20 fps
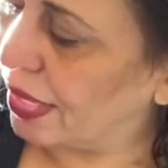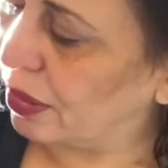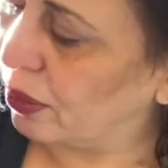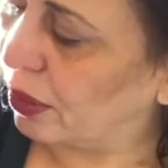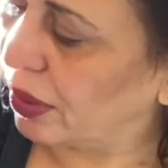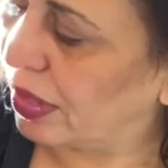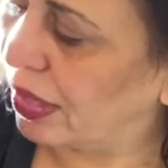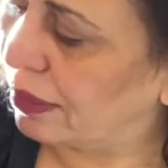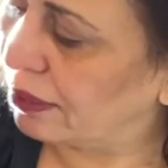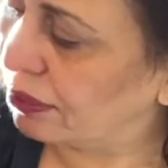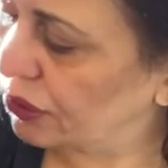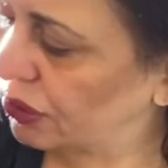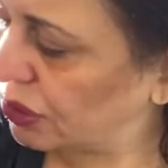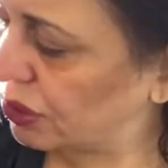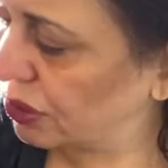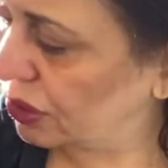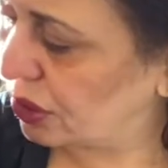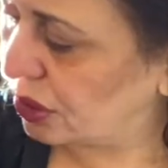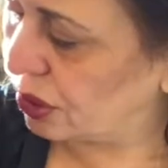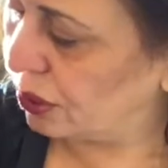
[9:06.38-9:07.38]
while I'm
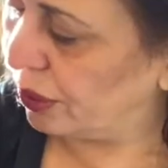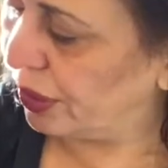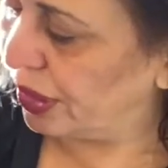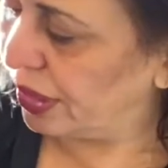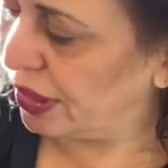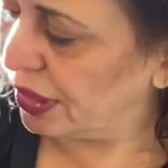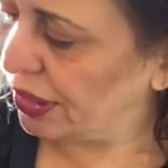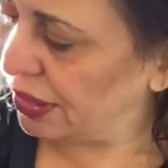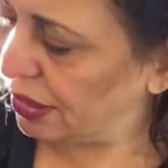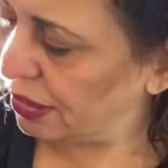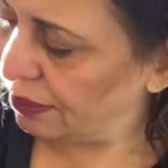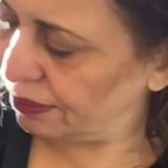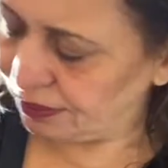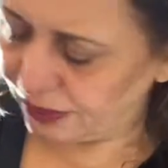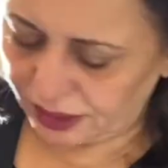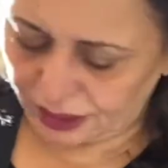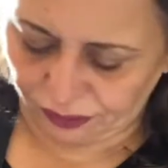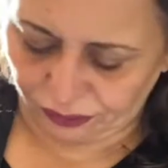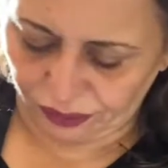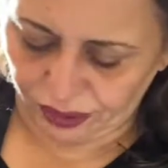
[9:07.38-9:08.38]
doing the
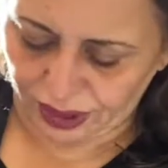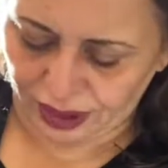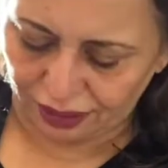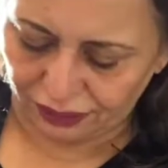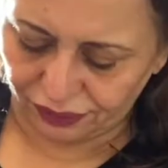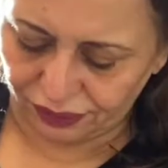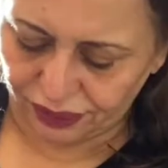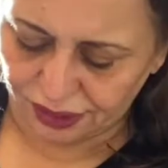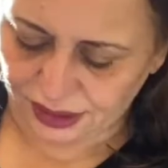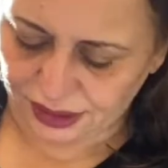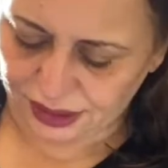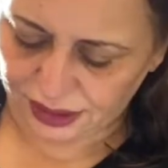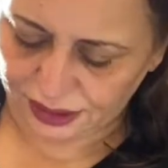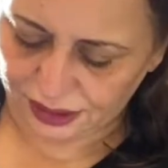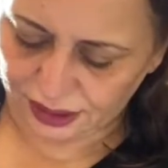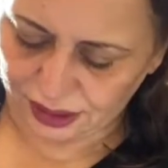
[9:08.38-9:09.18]
falafels.